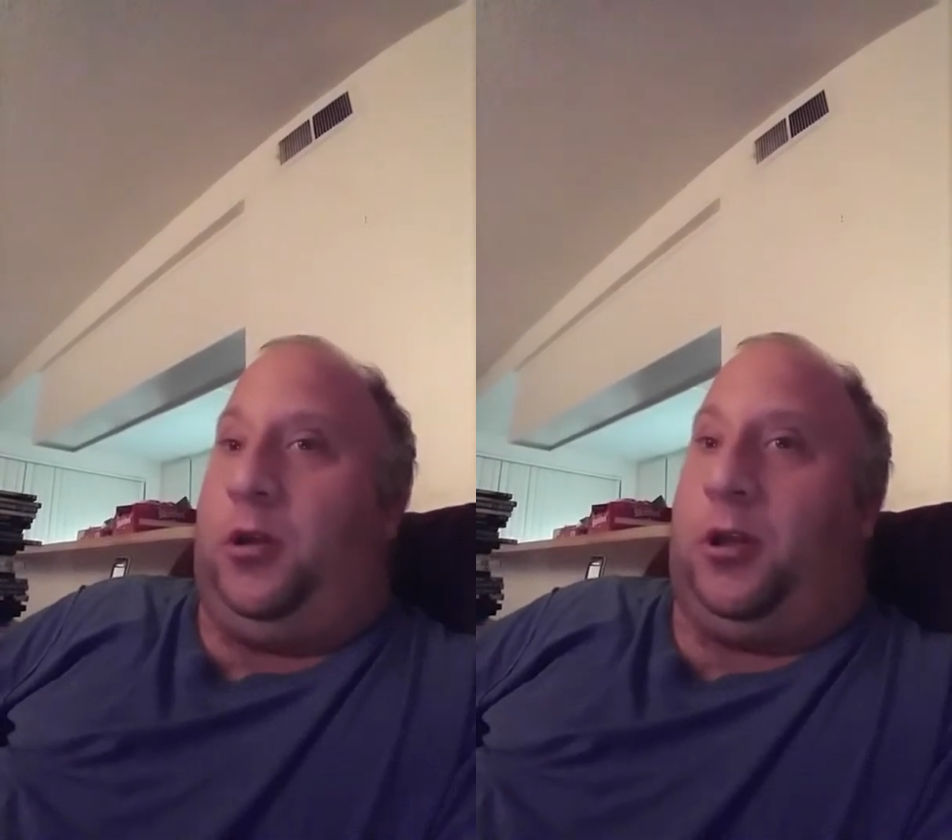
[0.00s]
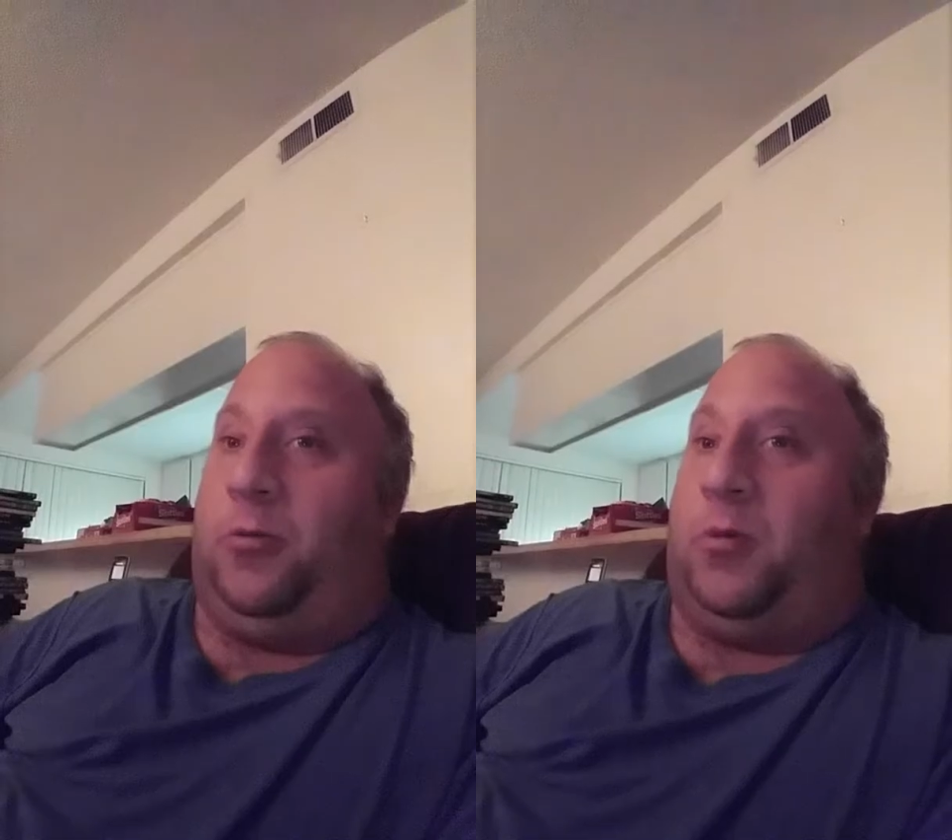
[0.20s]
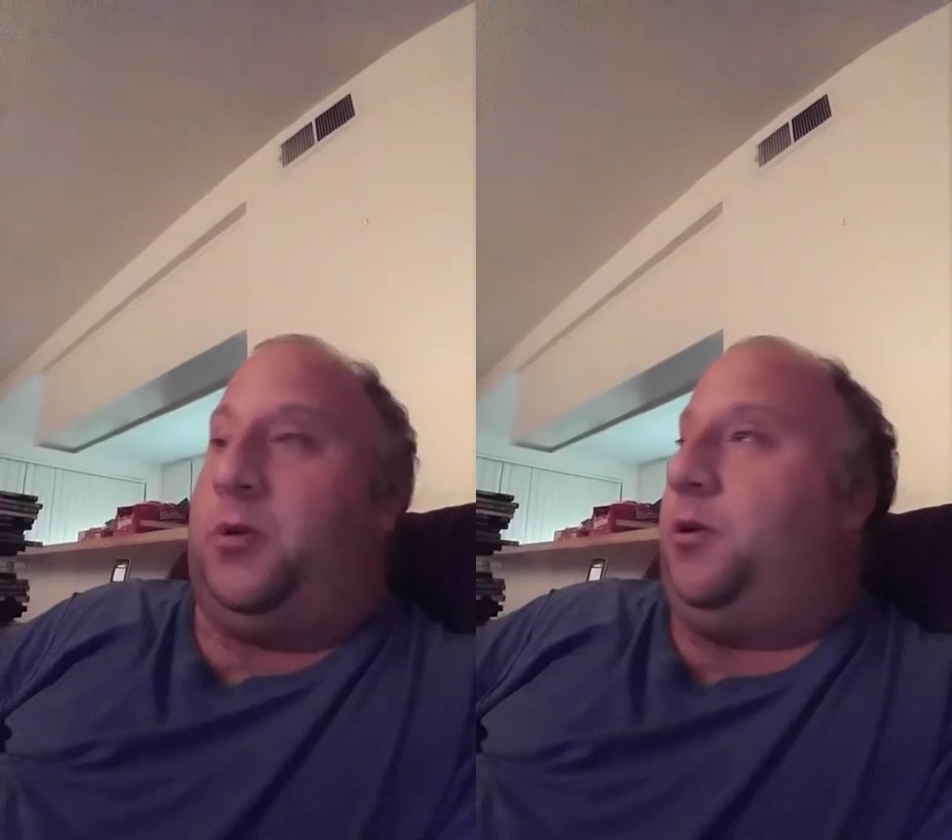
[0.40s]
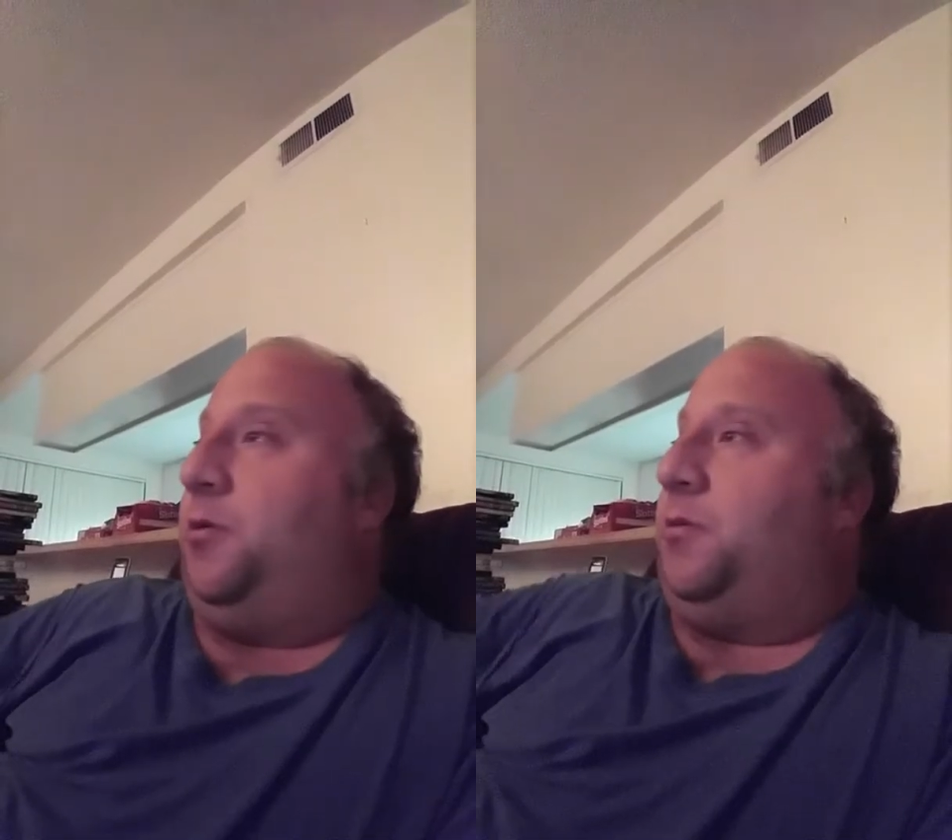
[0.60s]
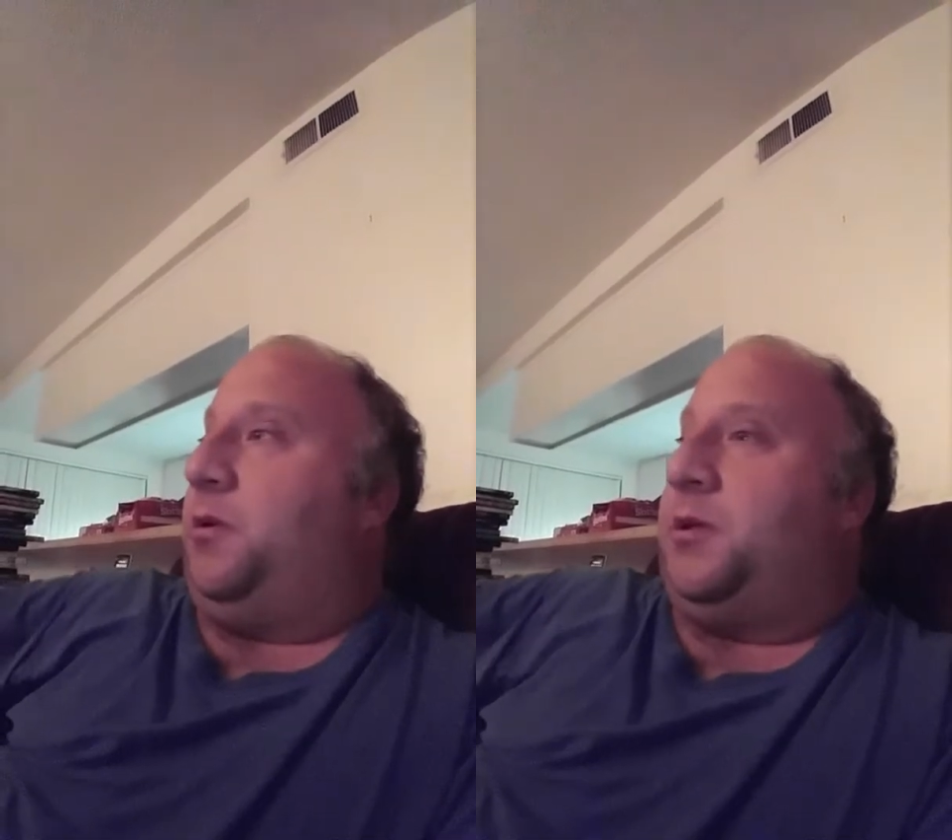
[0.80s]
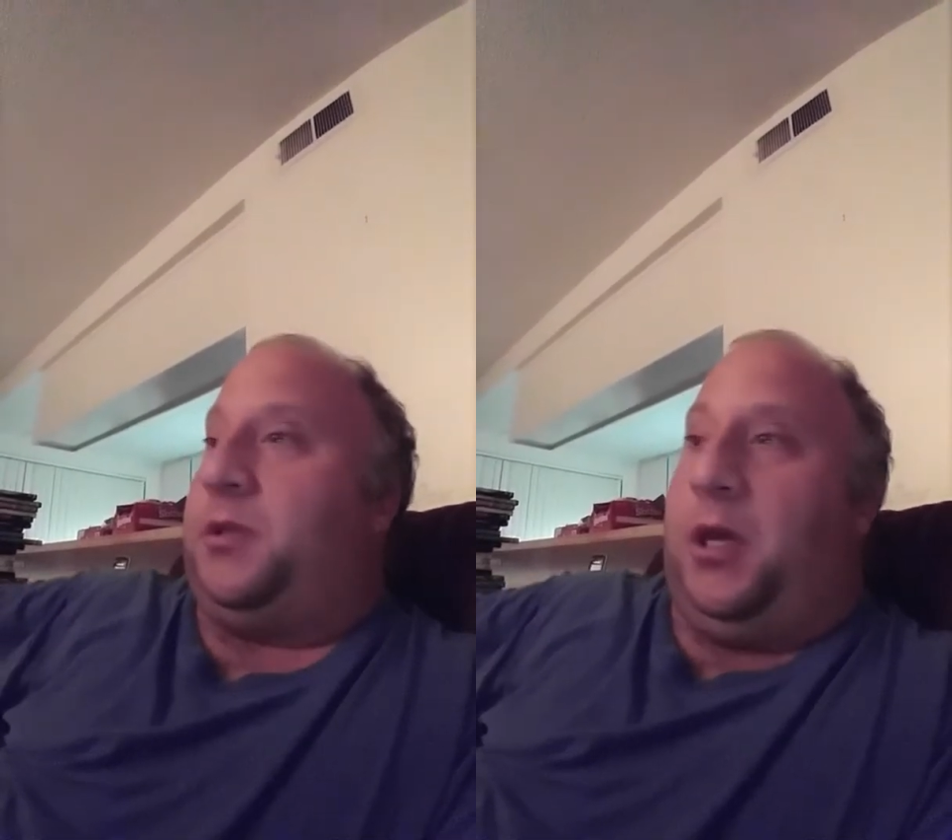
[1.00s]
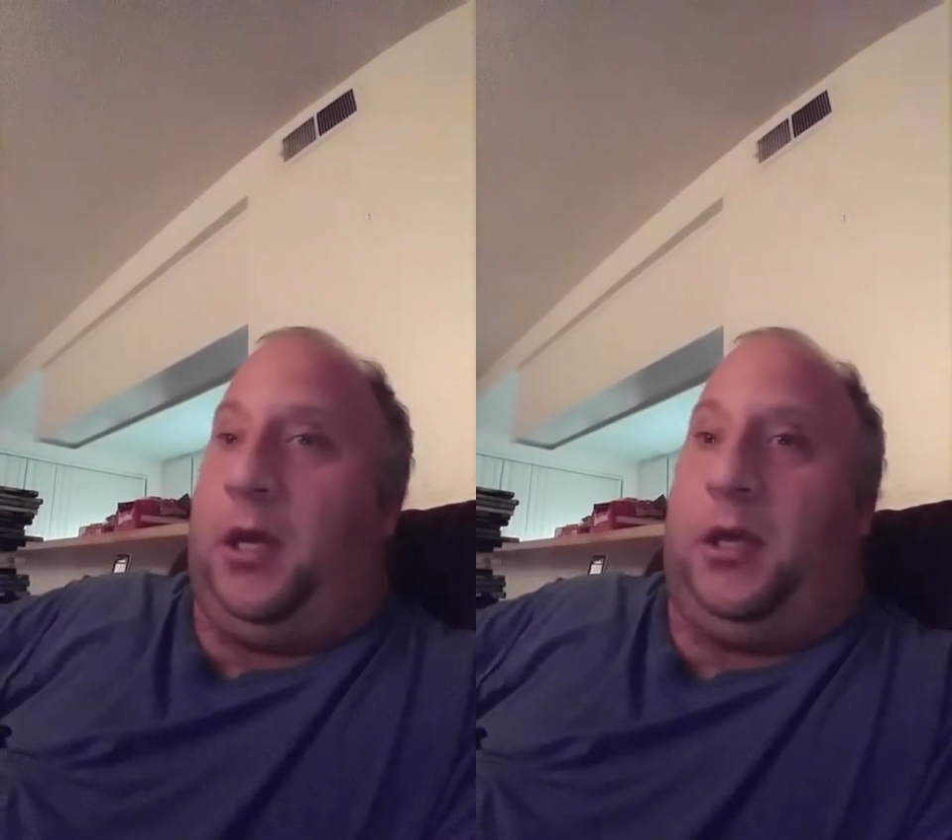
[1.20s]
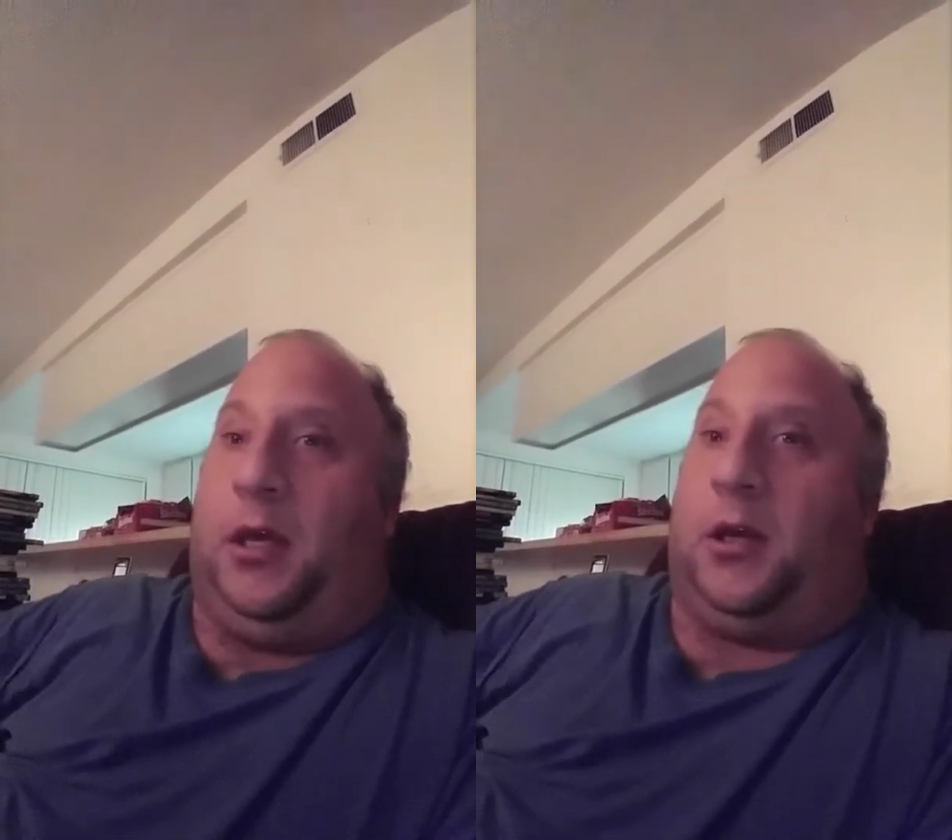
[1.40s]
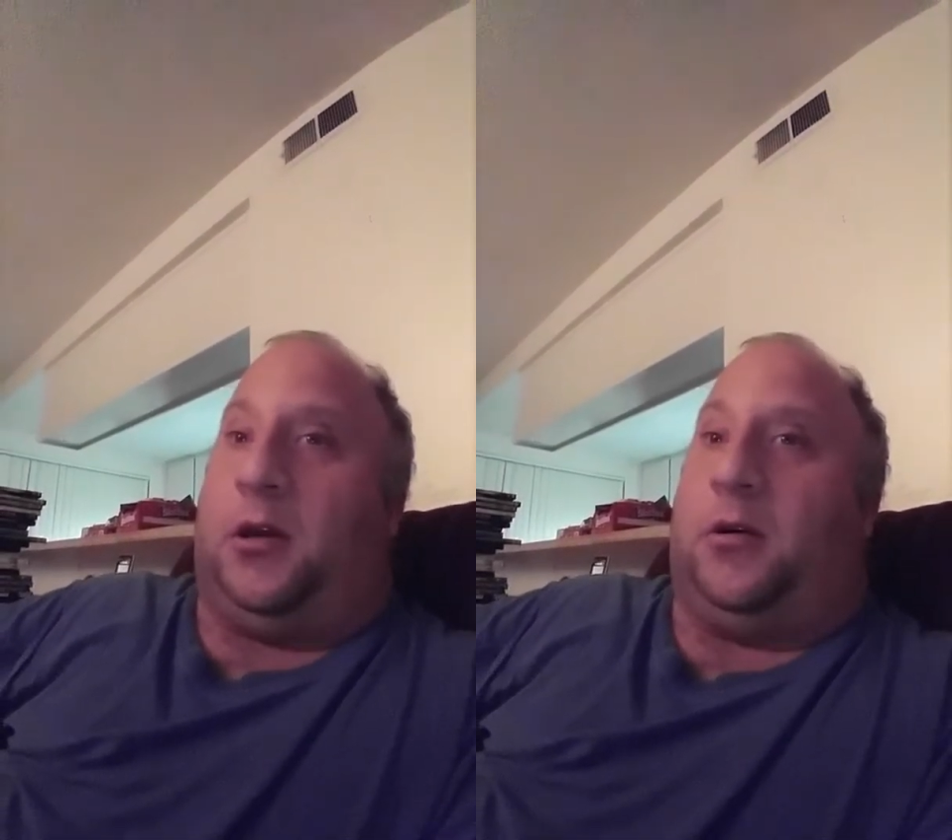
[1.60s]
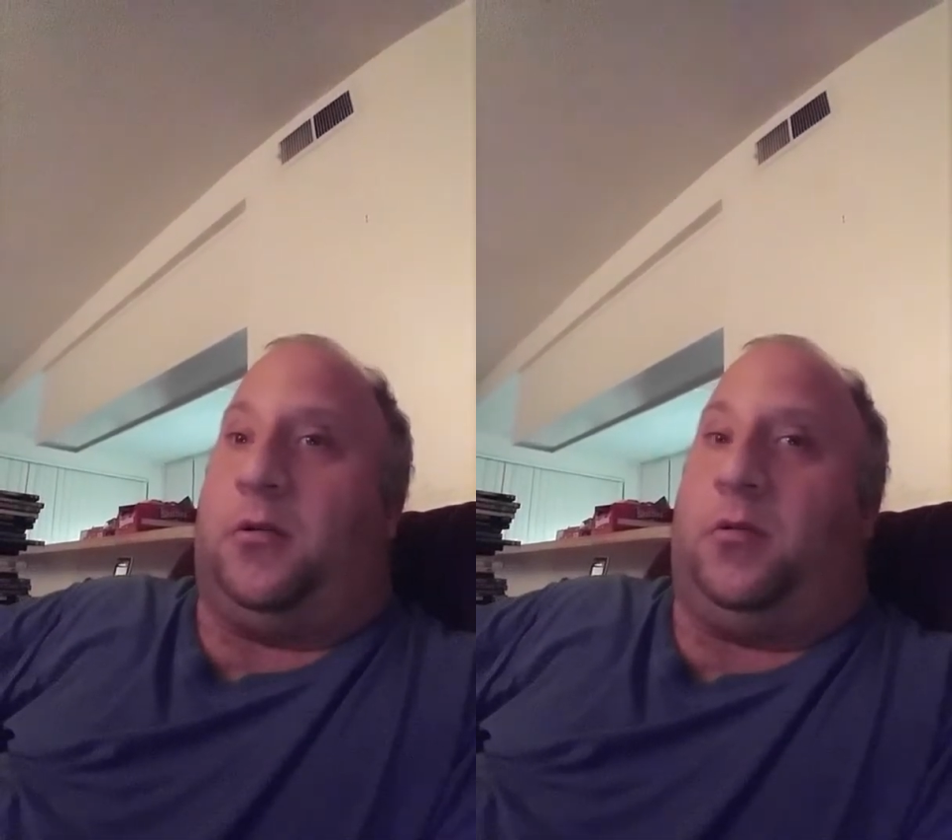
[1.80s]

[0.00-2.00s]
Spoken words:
they want you to stay here